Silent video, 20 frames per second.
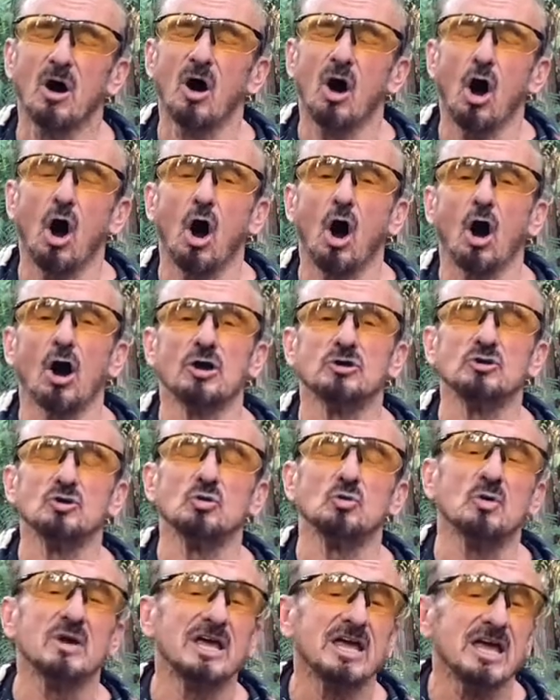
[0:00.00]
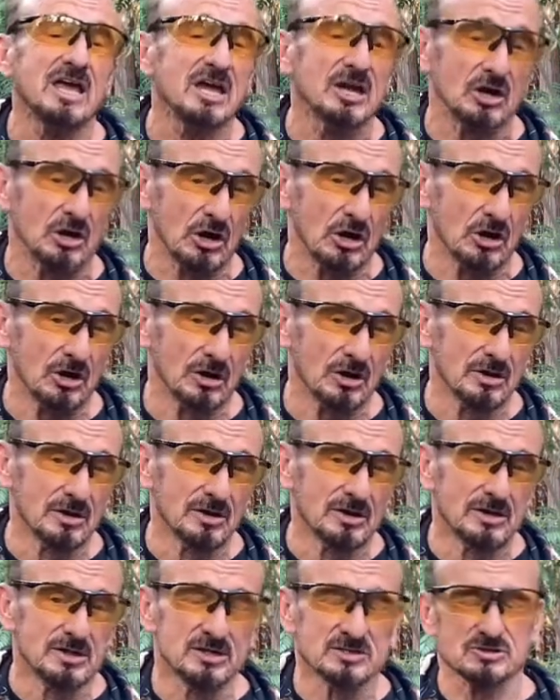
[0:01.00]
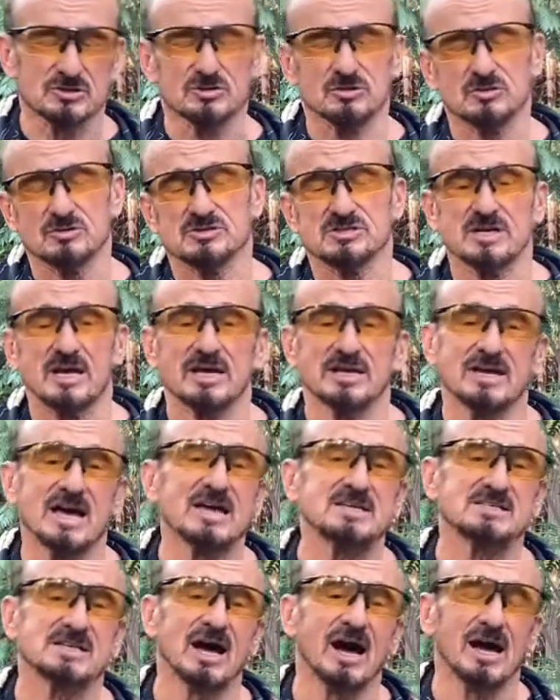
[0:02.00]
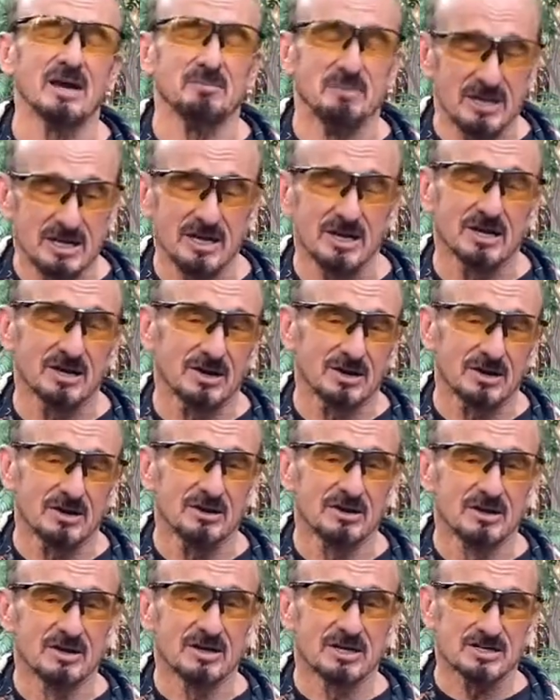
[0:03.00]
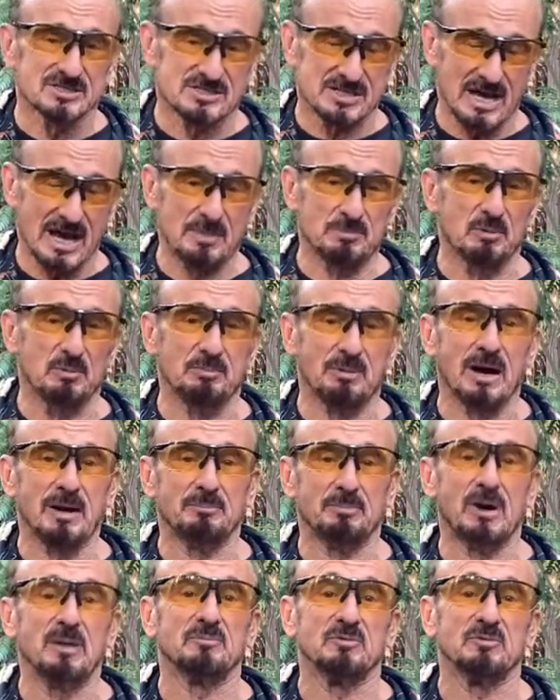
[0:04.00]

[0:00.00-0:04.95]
Are you here? So you say, yes, I'm here, because the app will pop up.